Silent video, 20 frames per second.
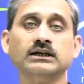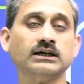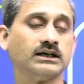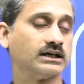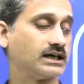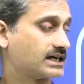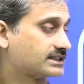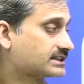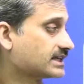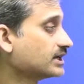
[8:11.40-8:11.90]

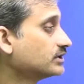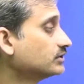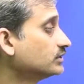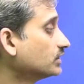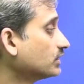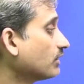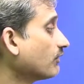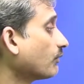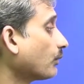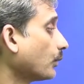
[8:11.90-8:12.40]
SI unit
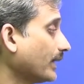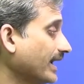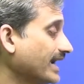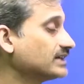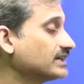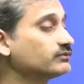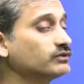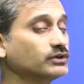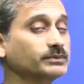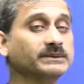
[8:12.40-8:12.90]
of weight
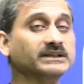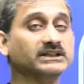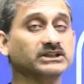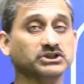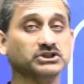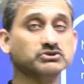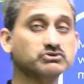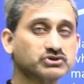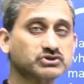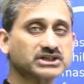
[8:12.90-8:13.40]
would be
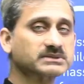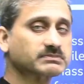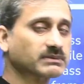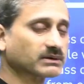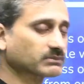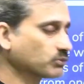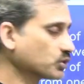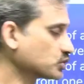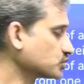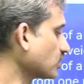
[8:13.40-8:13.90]
newtons, but
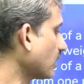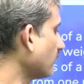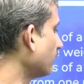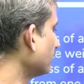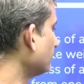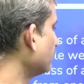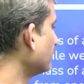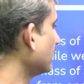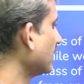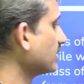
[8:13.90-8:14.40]
most often
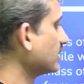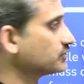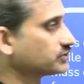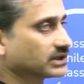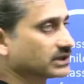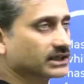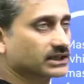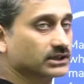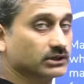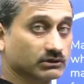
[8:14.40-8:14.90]
we are using
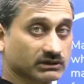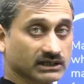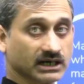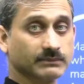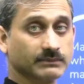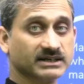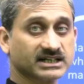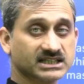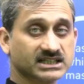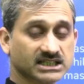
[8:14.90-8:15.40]
kilogram
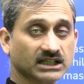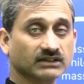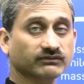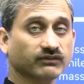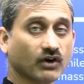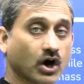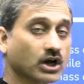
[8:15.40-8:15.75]
itself or